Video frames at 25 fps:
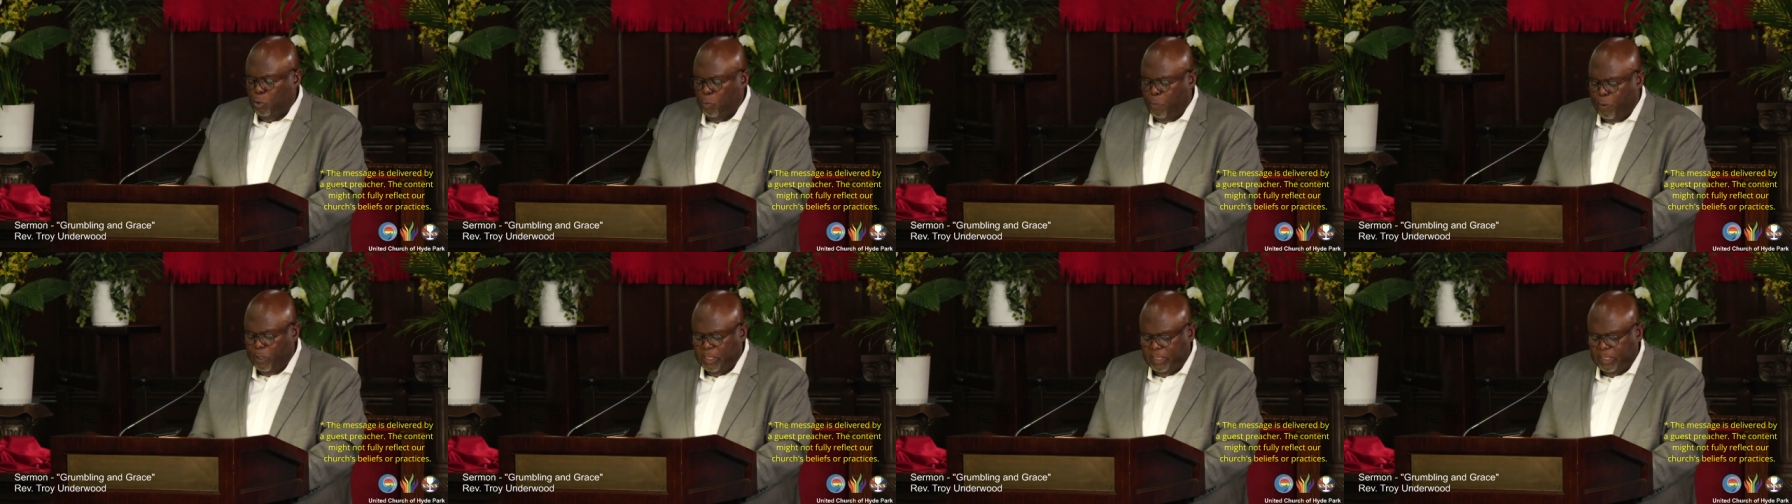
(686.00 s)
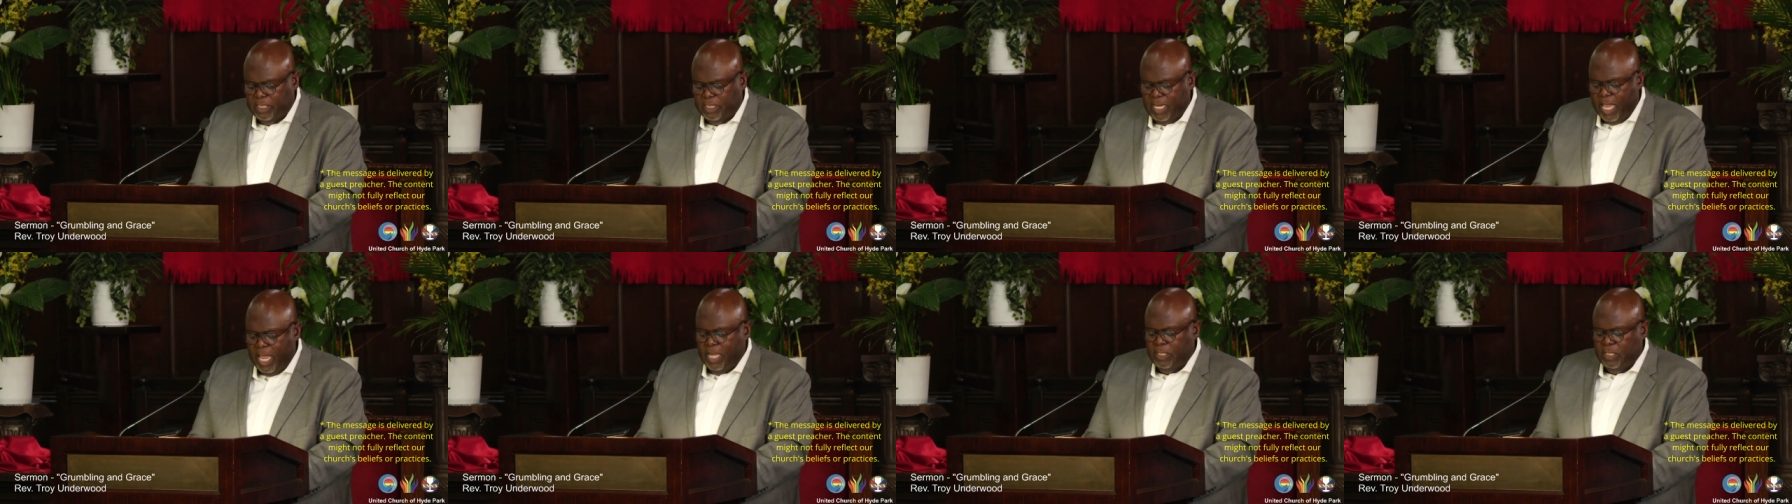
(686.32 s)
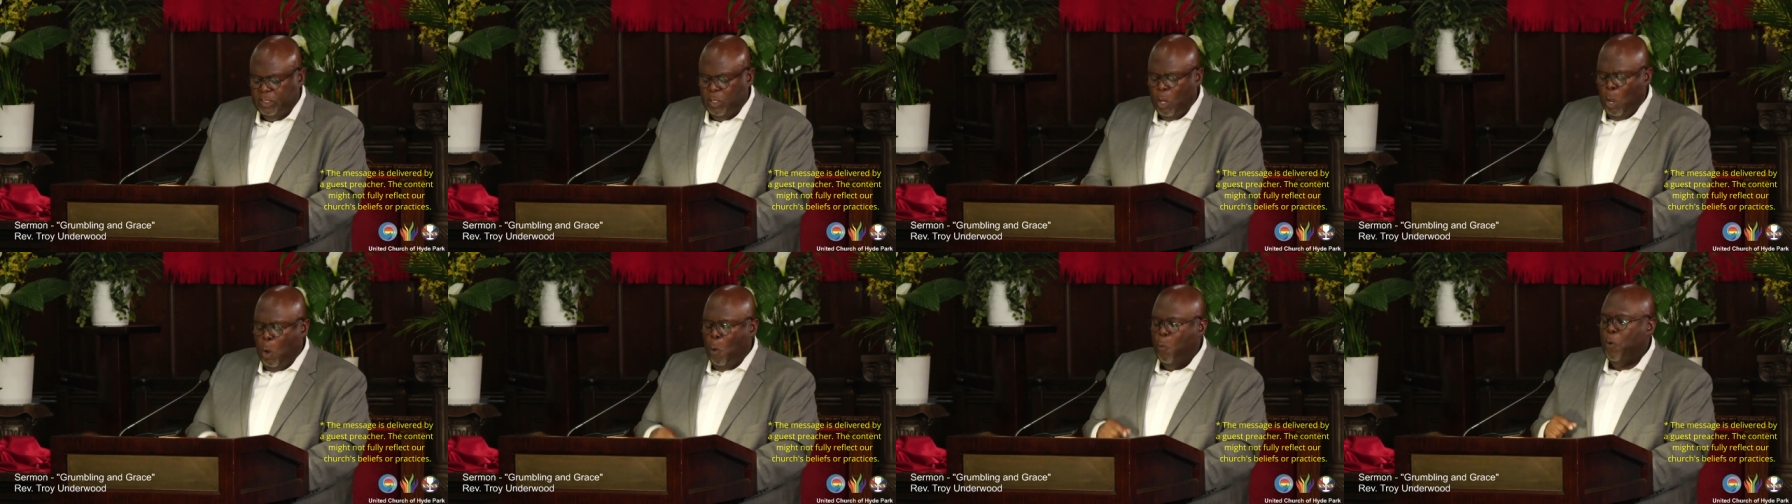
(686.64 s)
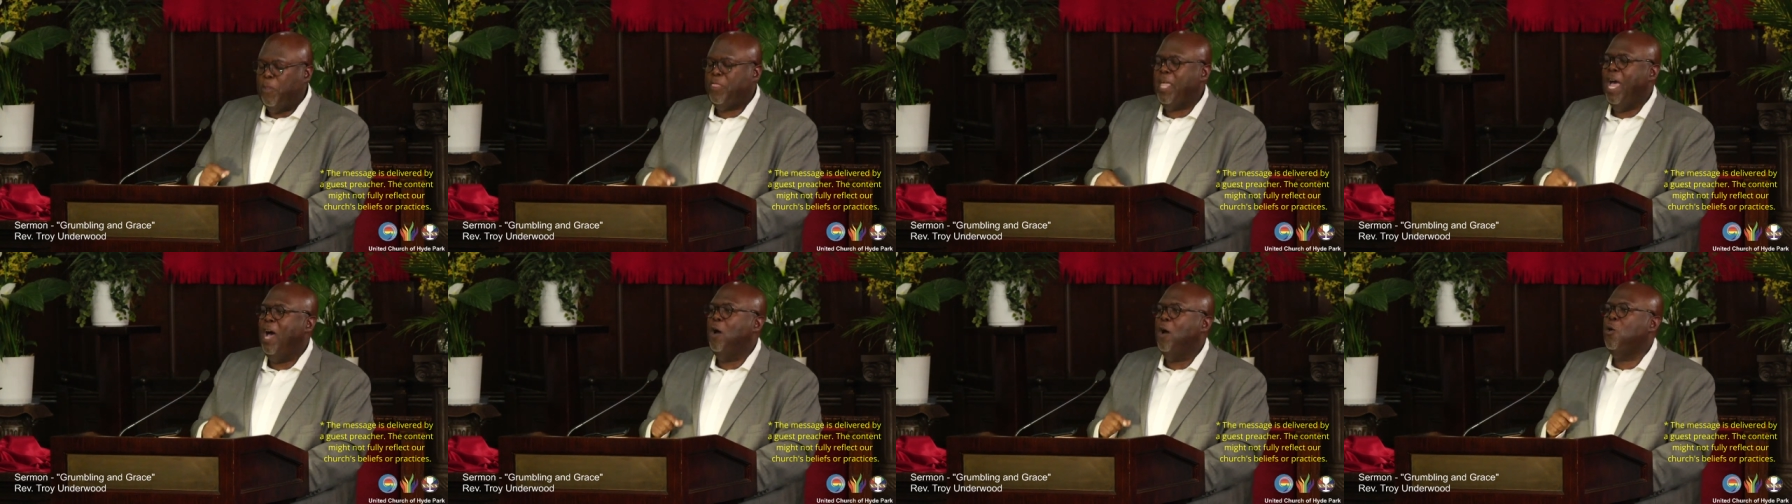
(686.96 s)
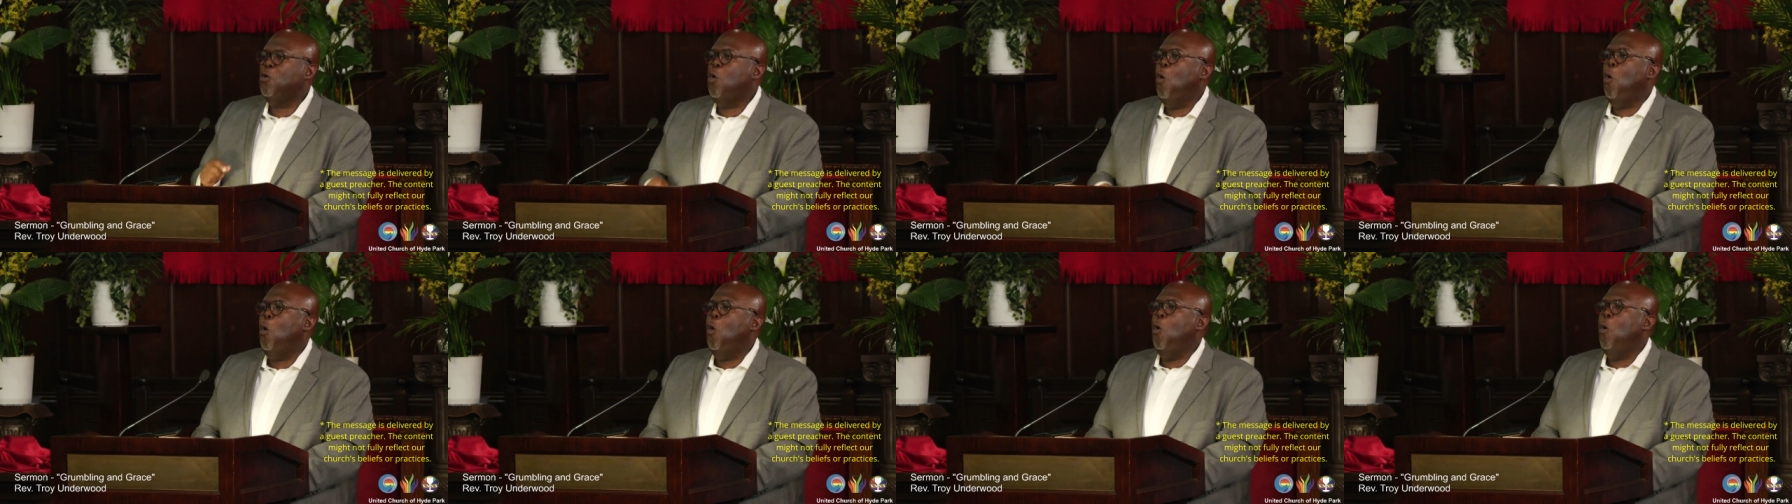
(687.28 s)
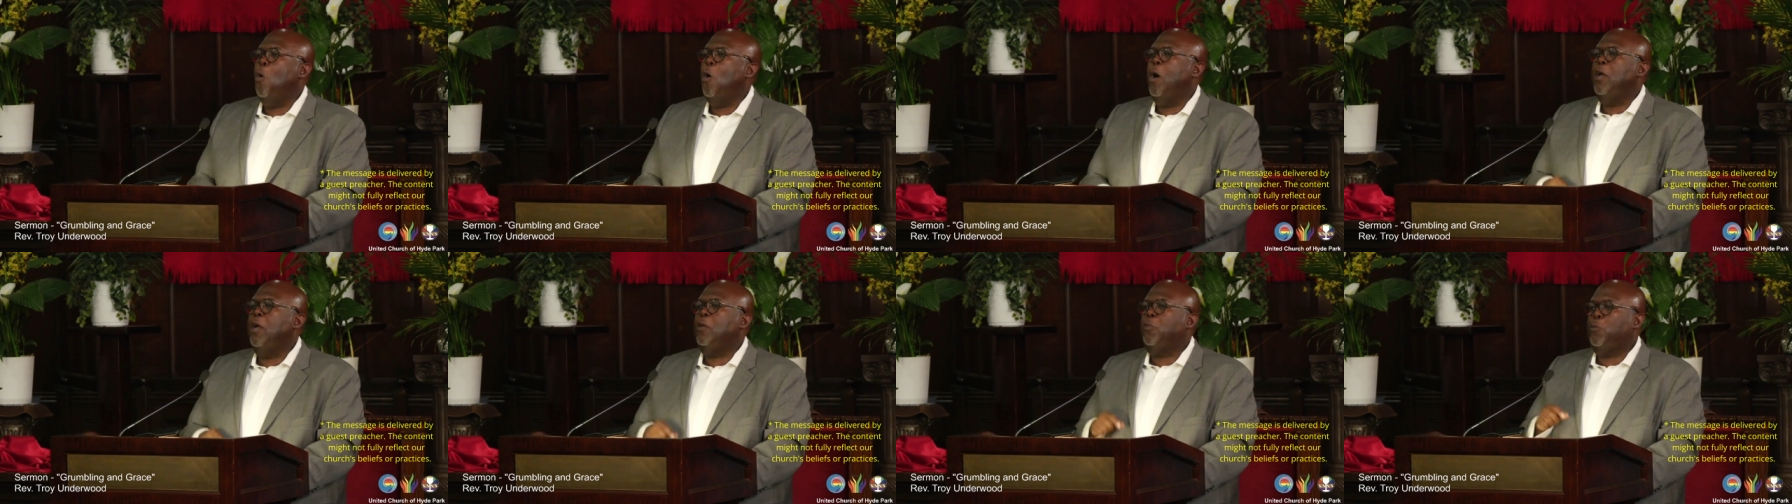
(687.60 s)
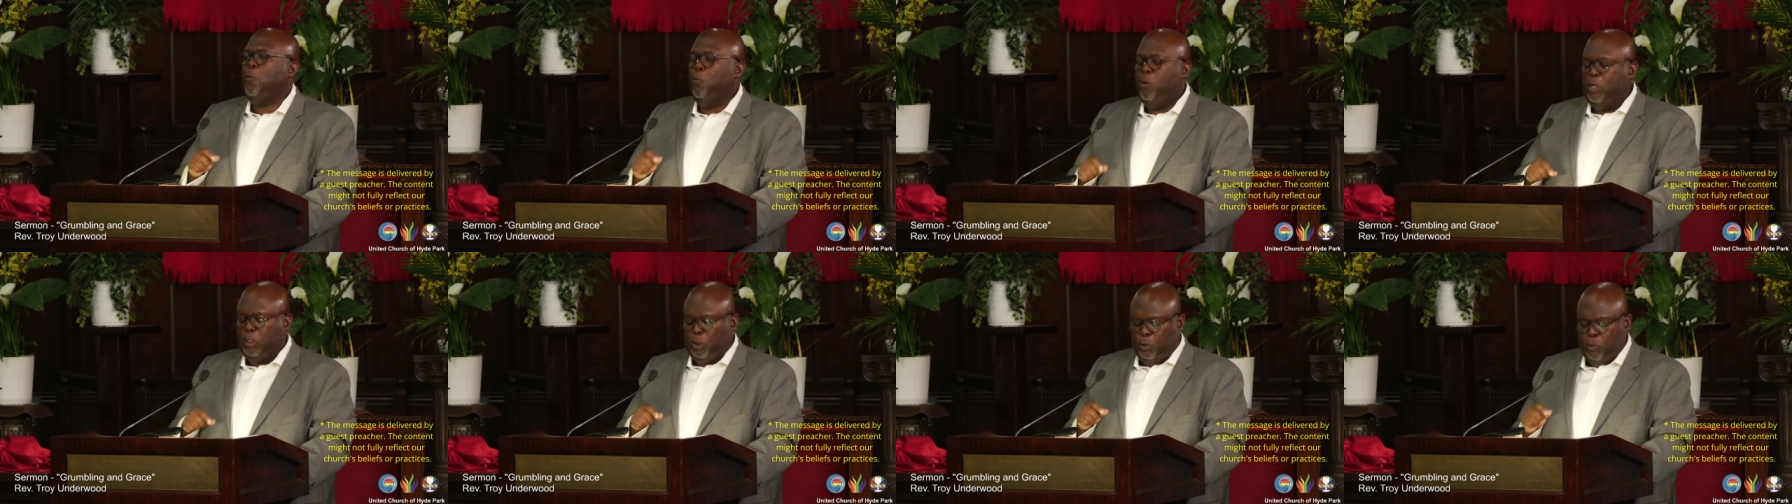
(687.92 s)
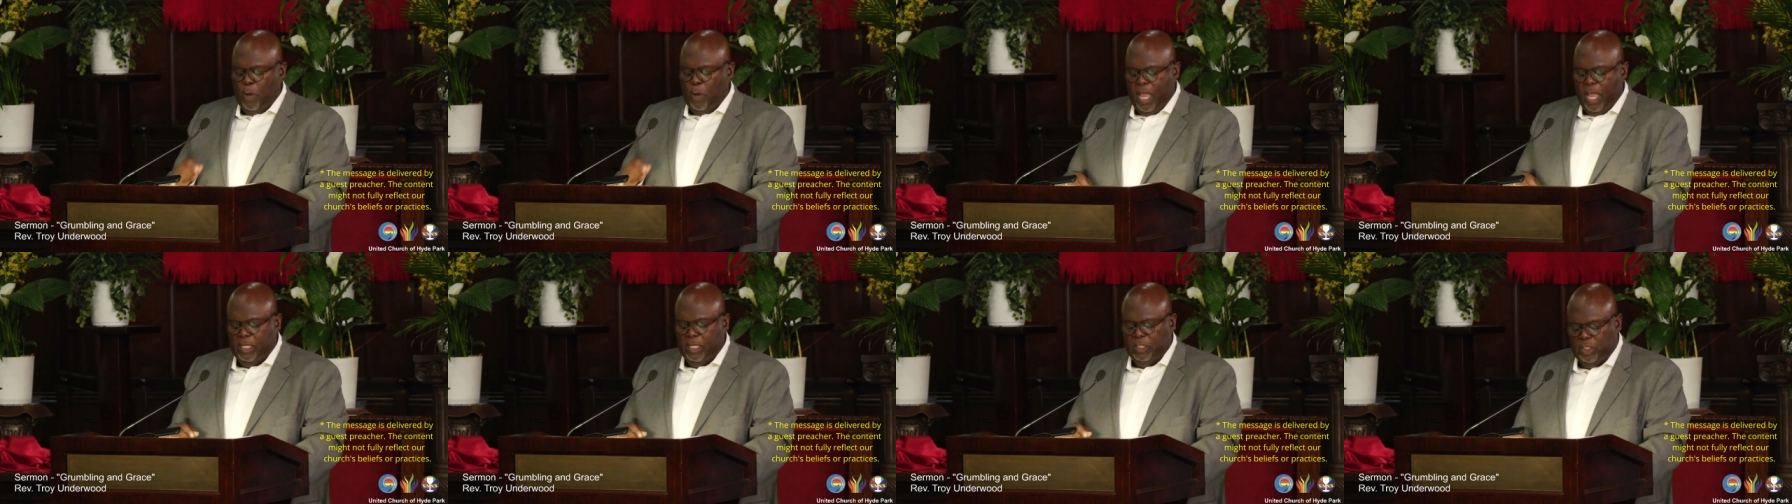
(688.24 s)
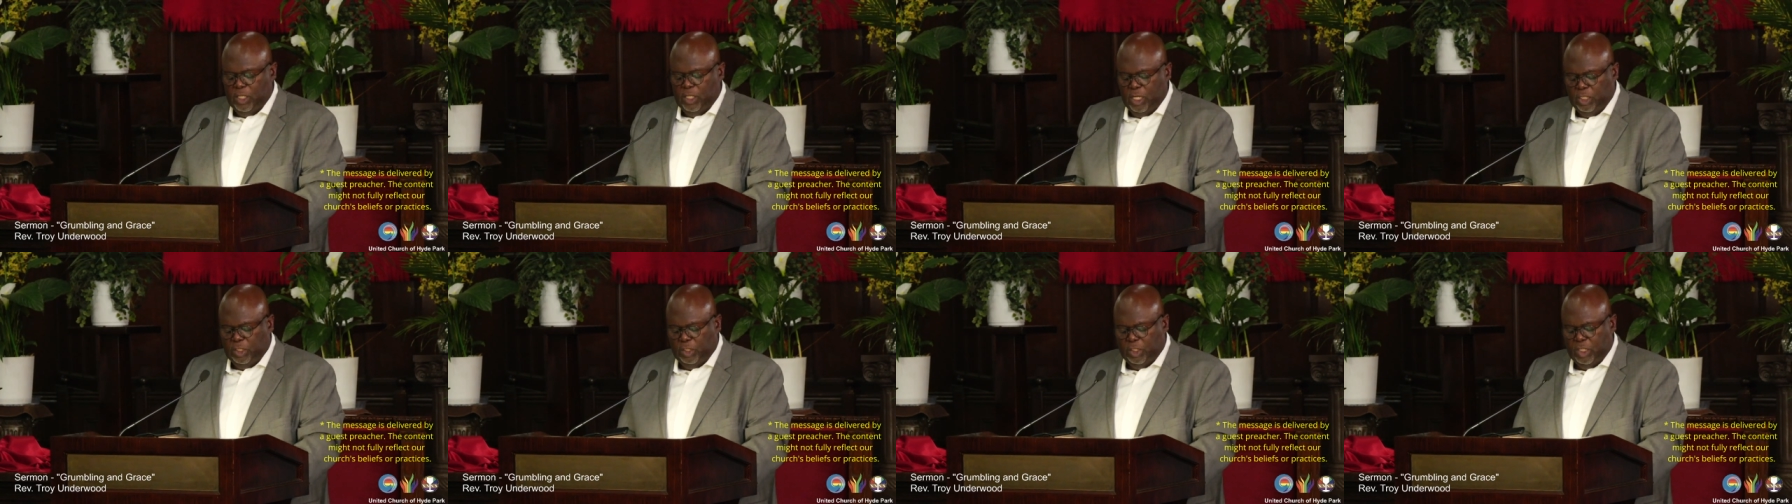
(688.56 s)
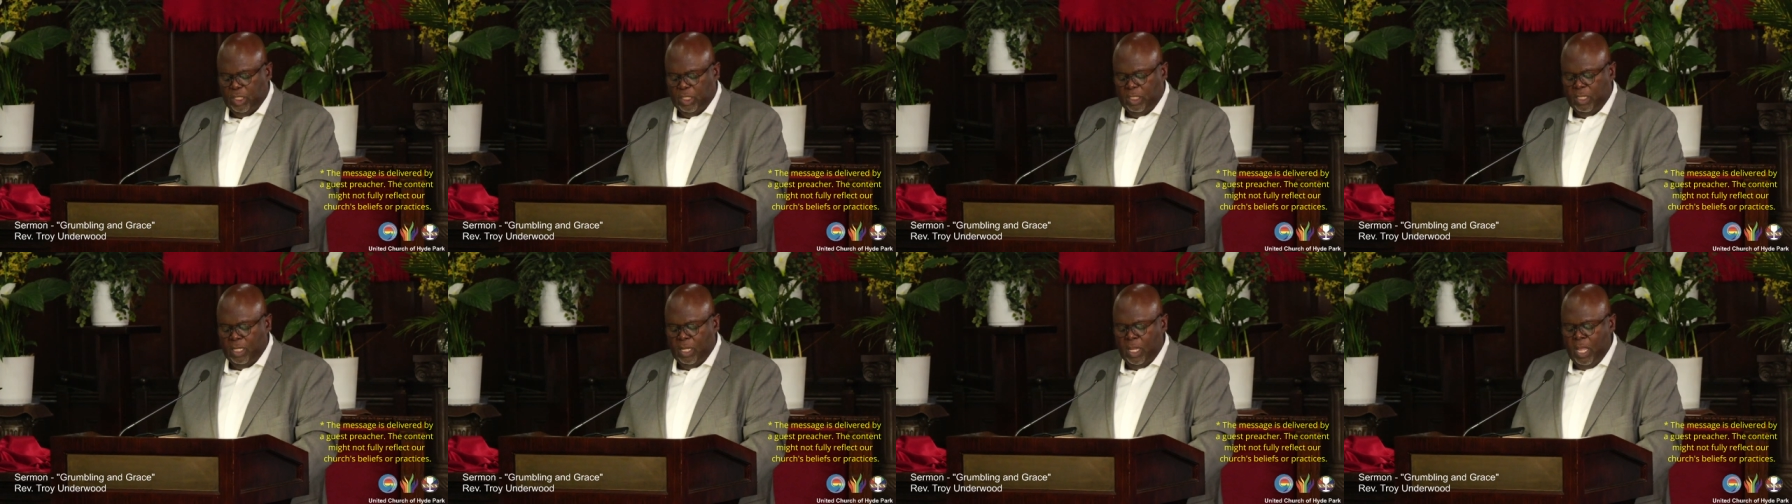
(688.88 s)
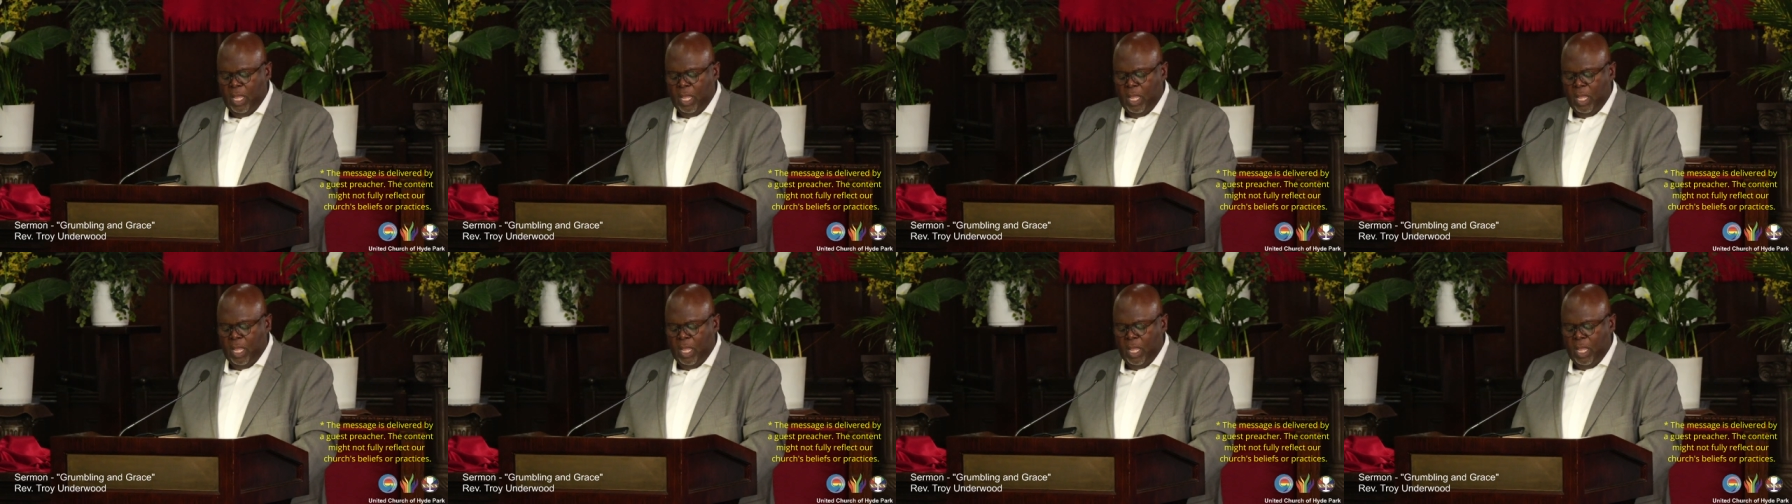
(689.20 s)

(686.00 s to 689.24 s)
possess without going through a transition.